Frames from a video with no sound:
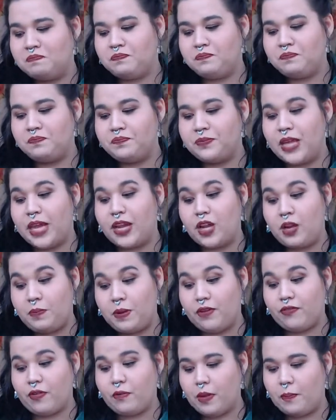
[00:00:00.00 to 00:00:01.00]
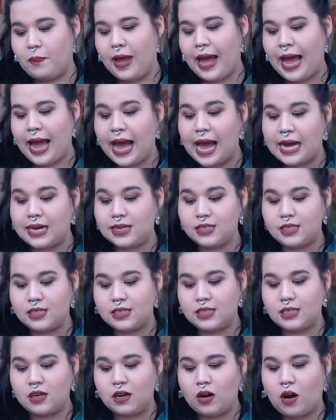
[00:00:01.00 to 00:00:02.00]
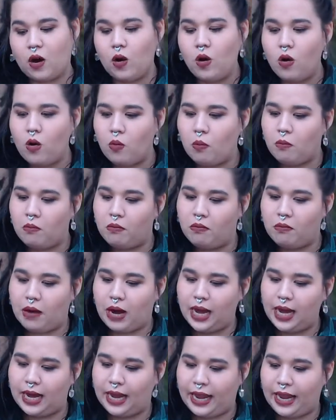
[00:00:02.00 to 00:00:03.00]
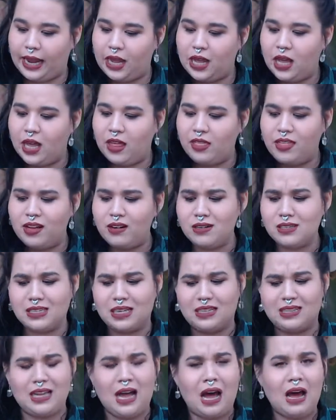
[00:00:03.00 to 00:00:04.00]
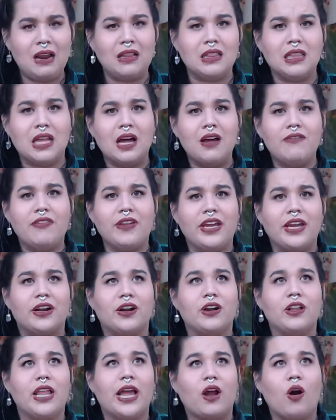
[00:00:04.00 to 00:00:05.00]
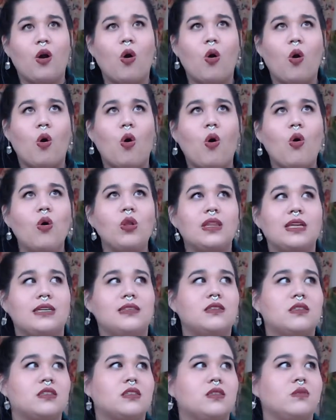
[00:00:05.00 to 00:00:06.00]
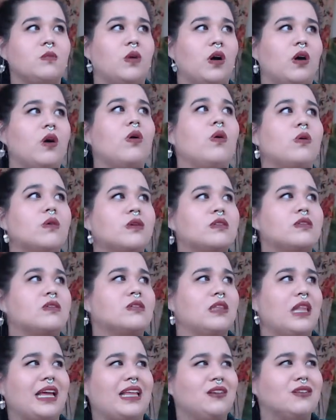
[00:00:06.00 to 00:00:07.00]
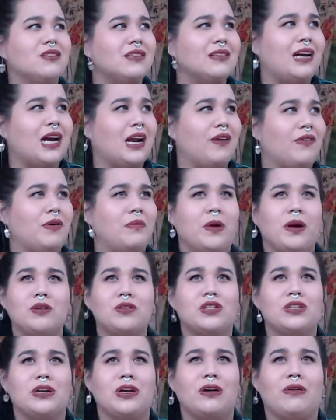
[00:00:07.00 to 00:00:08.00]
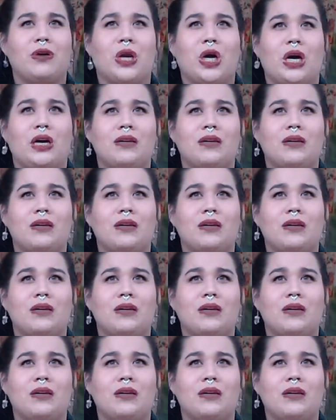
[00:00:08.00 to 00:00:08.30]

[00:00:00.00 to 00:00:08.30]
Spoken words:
They could be from the past. Oh my, there's a lot of love here. Like, holy smokes. Like, there's a lot of emotion going on.